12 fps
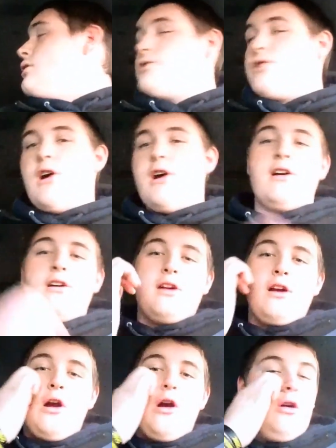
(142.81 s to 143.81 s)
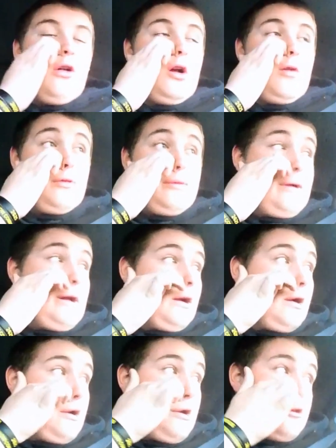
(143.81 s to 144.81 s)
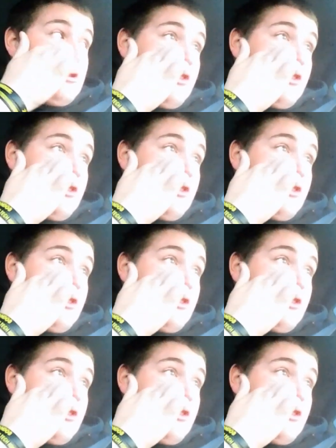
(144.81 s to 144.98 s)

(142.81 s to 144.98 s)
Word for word: Sorry, I heard a car alarm in the background. I was